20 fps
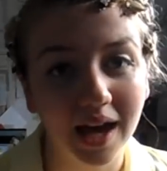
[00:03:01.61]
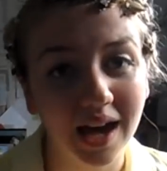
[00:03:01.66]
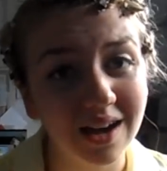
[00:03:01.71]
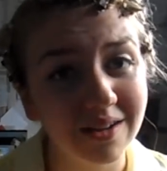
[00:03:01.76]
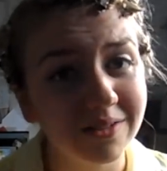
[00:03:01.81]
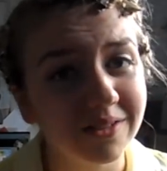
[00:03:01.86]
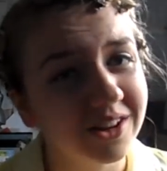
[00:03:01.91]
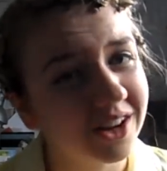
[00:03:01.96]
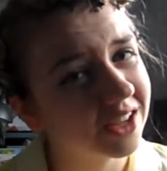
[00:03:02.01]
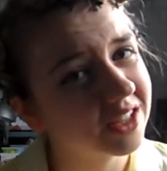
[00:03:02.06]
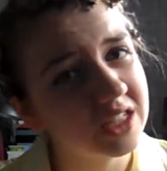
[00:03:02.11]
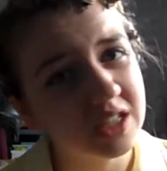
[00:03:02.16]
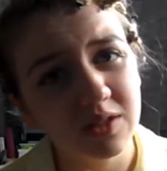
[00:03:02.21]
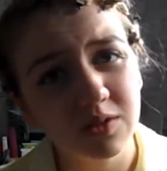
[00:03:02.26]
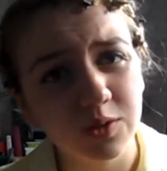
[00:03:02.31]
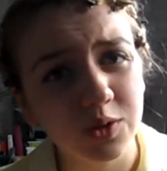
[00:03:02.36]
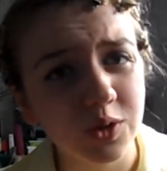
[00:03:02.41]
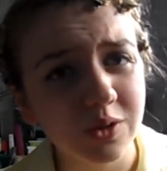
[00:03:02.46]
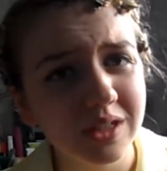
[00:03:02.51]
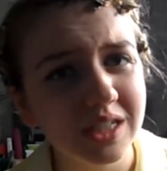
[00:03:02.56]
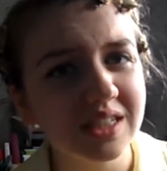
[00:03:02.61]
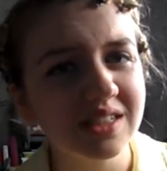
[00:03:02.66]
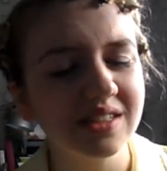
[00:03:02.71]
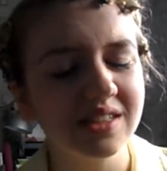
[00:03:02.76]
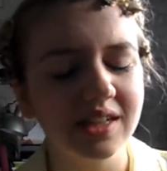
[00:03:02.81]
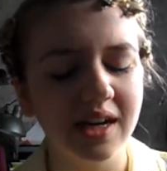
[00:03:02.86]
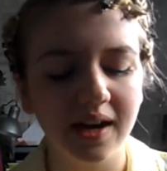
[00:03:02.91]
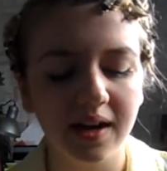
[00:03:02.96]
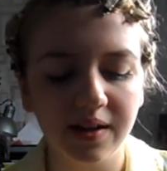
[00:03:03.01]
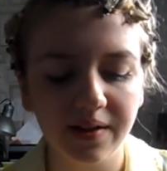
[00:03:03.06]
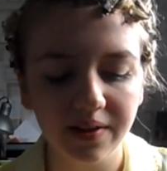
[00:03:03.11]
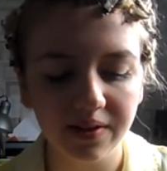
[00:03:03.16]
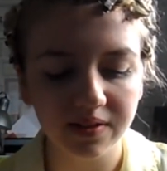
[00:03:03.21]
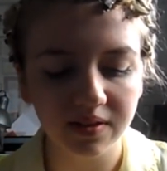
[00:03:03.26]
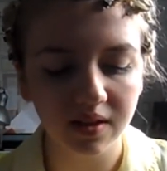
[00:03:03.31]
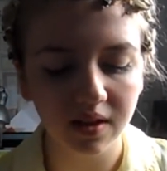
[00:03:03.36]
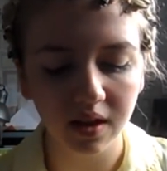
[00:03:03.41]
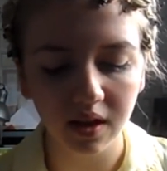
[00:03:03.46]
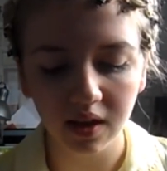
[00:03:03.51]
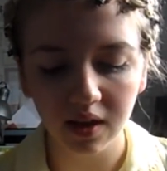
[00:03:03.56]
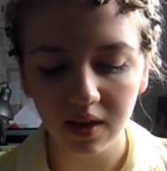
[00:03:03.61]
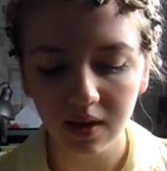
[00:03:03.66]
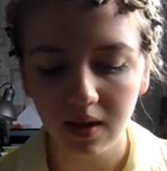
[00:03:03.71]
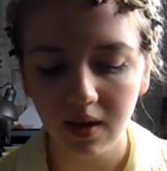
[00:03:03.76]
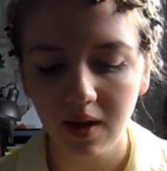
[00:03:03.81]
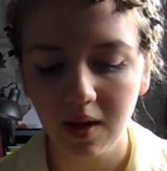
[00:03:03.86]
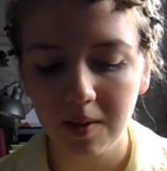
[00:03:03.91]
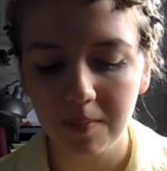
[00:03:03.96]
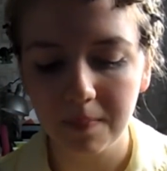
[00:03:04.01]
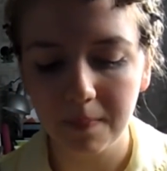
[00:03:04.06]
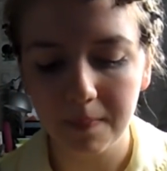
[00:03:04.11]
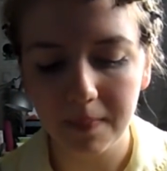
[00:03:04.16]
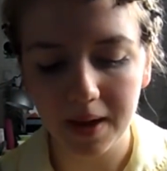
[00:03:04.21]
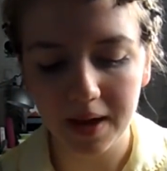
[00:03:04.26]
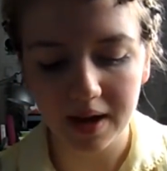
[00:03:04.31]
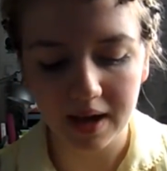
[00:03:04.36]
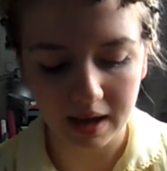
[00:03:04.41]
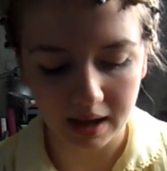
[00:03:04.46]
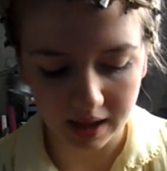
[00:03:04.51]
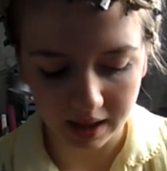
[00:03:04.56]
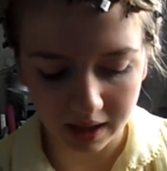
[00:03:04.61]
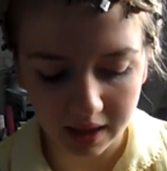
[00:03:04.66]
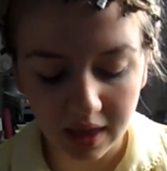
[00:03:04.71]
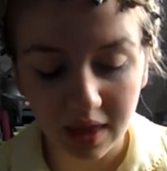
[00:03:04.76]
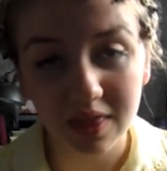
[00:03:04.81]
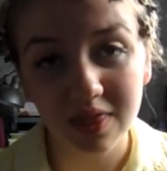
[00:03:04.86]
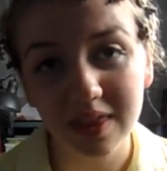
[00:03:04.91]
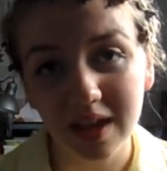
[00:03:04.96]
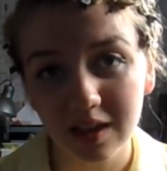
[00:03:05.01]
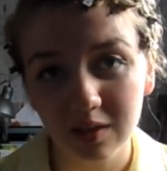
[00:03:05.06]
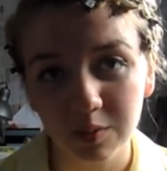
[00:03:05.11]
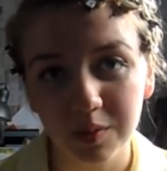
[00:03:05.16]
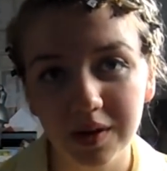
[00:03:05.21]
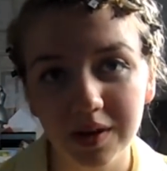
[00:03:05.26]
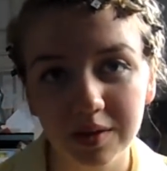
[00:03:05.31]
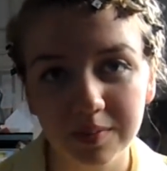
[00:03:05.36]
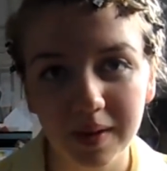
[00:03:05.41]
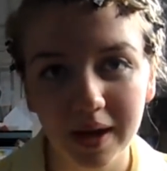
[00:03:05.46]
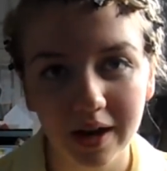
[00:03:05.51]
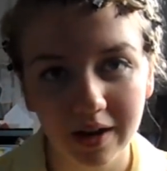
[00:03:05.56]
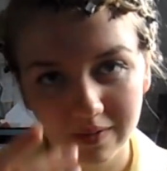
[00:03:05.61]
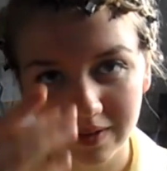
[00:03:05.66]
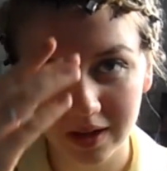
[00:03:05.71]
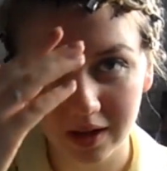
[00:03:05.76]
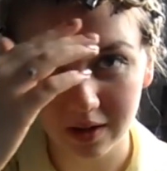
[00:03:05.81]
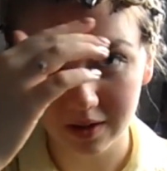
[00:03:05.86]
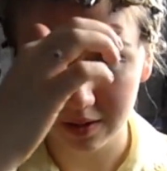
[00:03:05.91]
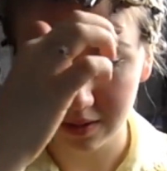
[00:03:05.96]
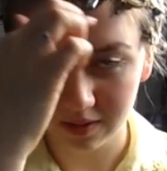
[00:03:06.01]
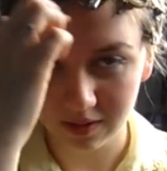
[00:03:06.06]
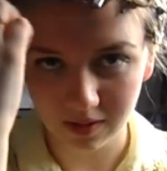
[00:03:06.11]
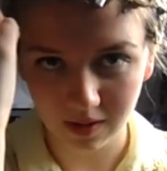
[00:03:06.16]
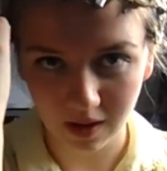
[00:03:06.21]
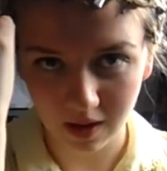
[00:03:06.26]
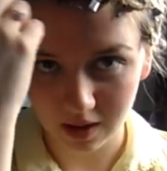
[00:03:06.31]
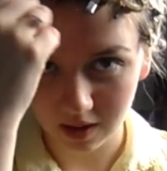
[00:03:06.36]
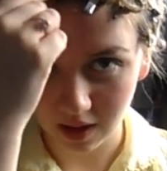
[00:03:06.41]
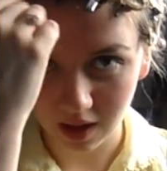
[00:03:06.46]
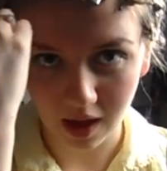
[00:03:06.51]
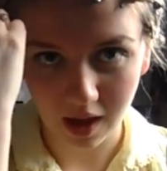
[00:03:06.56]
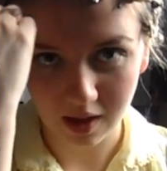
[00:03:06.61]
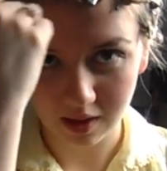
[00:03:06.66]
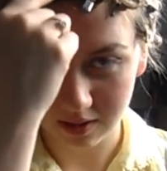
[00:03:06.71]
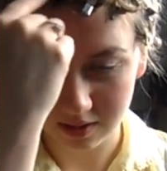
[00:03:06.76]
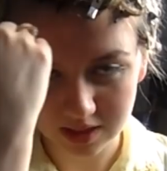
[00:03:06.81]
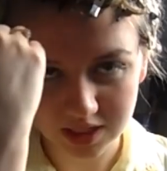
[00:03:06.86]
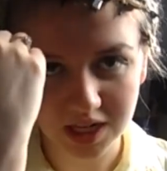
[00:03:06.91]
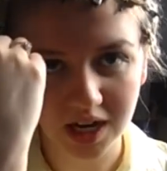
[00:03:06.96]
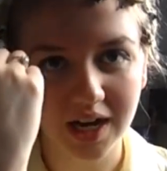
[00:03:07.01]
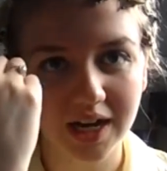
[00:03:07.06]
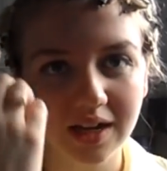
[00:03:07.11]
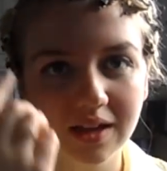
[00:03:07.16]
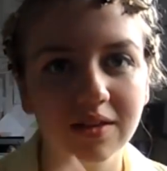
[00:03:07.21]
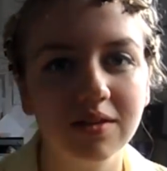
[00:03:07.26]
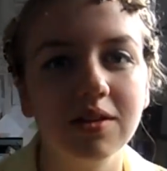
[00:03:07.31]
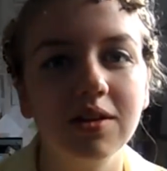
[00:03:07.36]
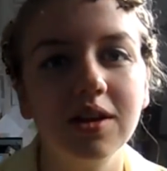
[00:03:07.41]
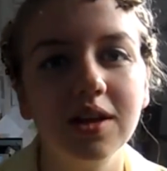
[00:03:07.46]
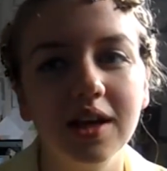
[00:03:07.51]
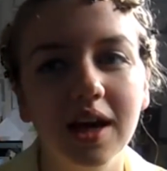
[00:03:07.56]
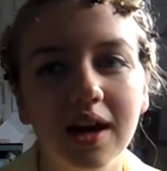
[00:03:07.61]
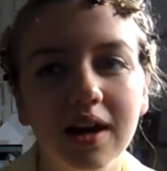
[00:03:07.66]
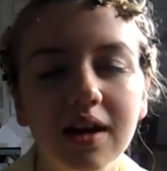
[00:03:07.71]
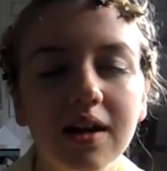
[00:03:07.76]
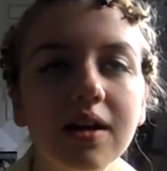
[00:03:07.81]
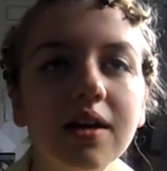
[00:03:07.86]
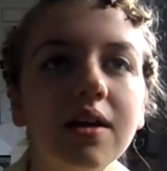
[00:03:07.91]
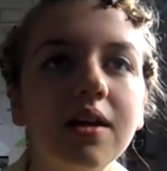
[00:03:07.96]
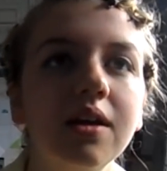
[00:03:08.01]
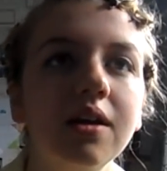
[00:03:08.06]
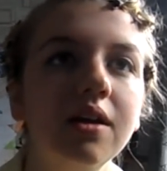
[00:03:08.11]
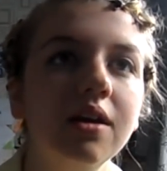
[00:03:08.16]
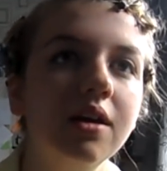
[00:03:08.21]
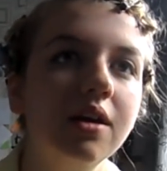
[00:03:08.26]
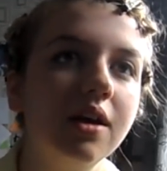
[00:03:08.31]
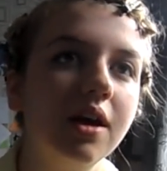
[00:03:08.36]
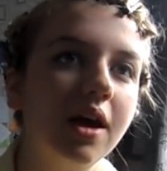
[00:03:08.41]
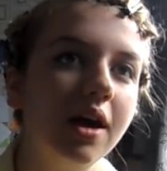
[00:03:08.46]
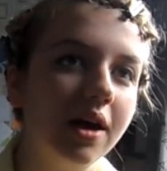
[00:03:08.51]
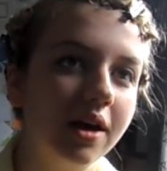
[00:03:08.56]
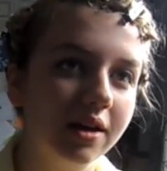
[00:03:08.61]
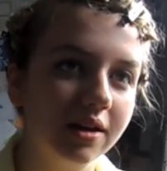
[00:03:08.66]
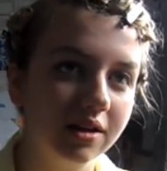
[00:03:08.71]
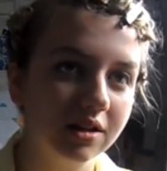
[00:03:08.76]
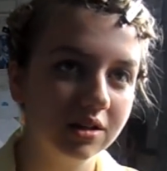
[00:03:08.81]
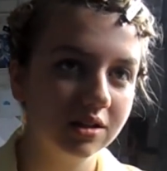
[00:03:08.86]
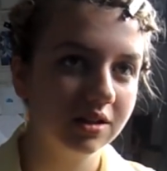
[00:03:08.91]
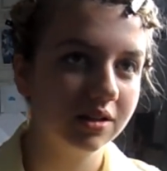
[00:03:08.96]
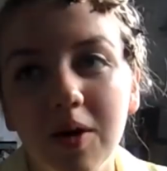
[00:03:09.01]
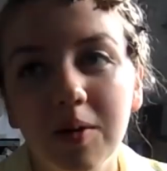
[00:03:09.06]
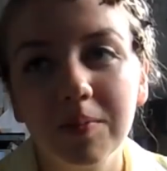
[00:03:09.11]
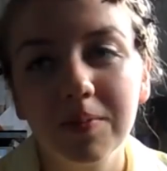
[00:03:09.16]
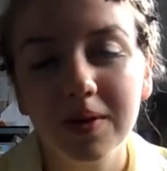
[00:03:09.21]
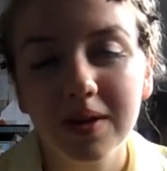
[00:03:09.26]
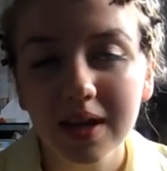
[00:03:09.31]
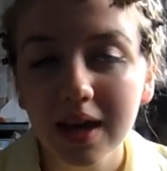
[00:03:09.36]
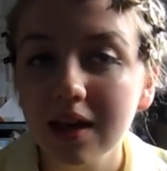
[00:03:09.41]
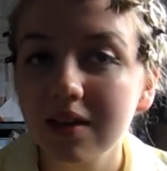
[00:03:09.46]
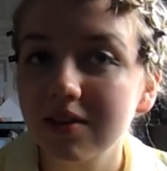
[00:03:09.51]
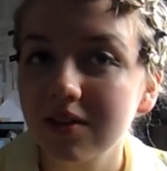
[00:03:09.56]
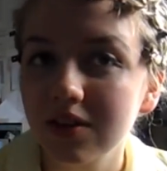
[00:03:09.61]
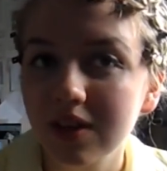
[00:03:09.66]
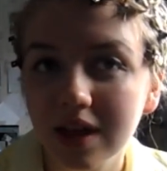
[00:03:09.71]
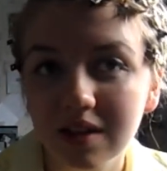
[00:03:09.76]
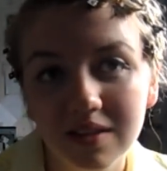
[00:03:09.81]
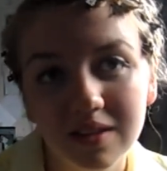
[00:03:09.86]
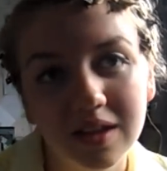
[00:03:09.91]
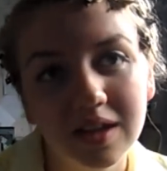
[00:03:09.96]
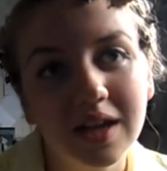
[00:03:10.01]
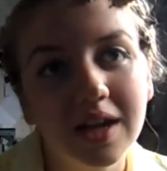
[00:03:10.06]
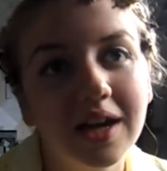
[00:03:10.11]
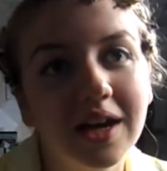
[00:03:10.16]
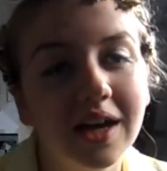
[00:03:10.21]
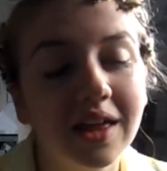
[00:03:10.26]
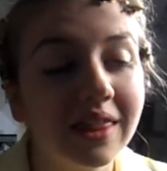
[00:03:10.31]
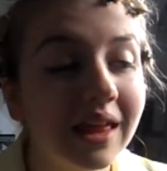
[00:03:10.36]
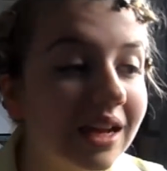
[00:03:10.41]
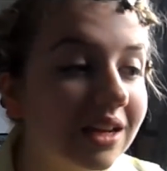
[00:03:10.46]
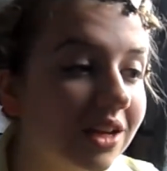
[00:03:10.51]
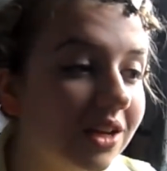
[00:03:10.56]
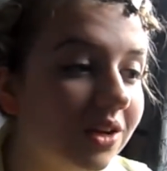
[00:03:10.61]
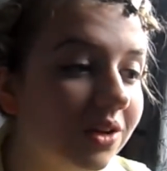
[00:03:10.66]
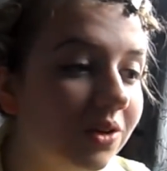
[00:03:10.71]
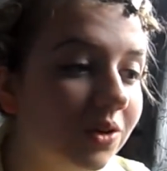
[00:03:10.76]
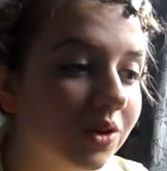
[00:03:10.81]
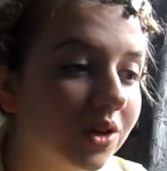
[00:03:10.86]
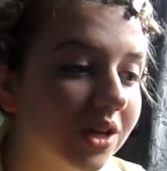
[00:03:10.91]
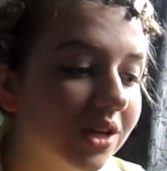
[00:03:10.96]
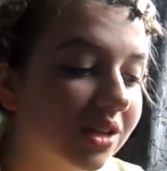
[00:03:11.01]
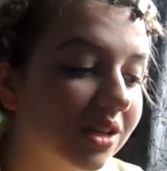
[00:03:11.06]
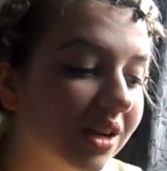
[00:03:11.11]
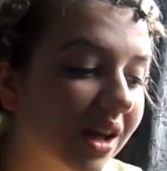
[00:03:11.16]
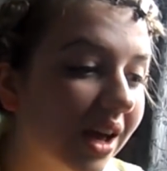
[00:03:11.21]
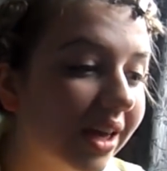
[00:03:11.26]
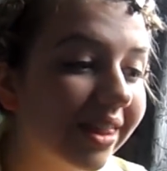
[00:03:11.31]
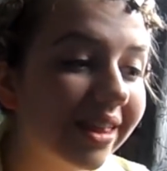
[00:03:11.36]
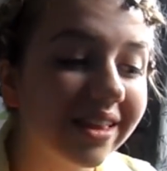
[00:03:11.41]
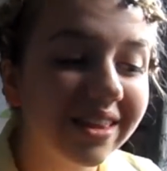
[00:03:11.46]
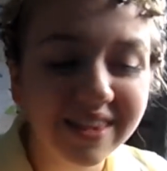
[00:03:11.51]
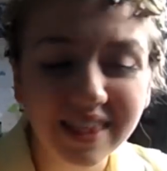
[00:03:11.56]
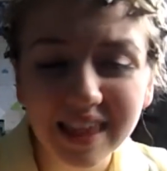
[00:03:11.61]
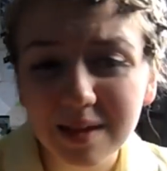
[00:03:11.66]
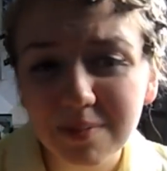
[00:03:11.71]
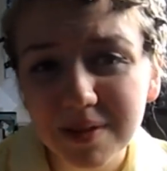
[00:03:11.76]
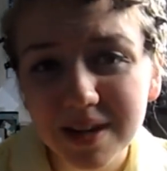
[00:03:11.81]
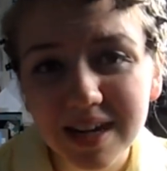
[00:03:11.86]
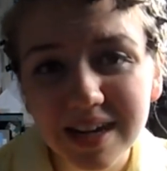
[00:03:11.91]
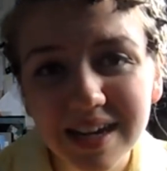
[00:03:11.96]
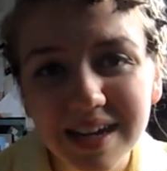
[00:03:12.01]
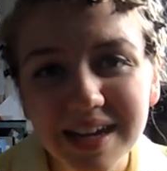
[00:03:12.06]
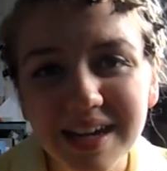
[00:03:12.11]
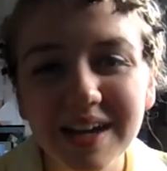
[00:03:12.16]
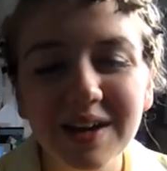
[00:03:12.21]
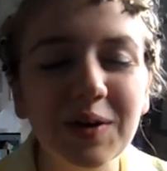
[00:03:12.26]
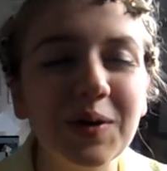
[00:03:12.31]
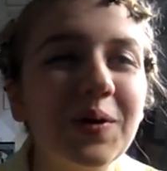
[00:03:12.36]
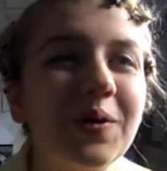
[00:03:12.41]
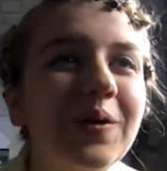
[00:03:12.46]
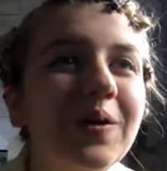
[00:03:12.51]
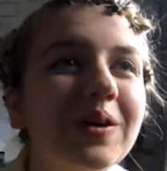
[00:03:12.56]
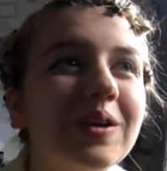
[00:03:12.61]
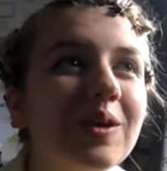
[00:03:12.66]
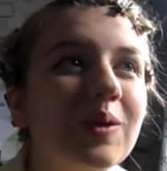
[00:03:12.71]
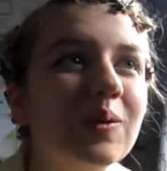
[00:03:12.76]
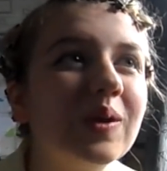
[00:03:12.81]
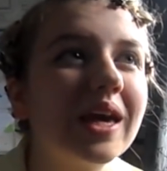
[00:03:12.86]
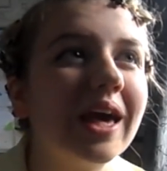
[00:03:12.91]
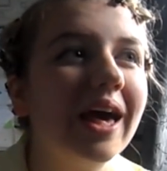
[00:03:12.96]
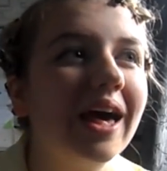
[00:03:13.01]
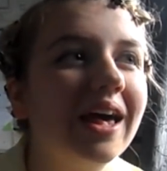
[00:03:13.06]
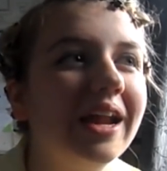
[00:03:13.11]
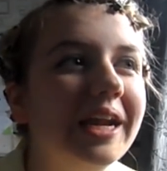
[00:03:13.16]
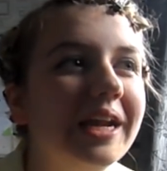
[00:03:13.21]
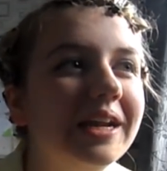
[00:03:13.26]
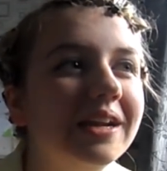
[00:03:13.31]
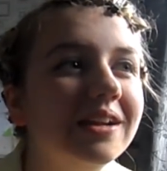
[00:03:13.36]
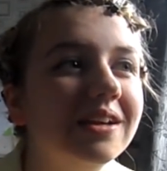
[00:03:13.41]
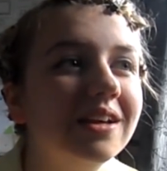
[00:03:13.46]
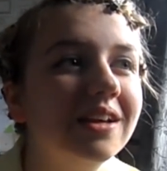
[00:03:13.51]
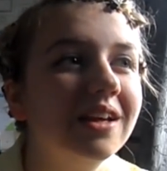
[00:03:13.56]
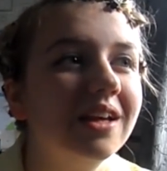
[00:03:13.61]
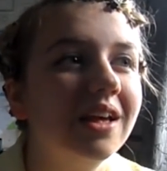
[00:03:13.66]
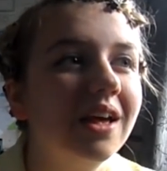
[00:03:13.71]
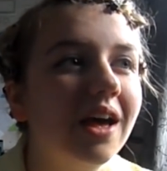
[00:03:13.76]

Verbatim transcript: my hair for 1940s styles. But uh, this works better if it goes as tight as you can get it. But yeah, so that's it. Uh, then you can either sleep in it or you can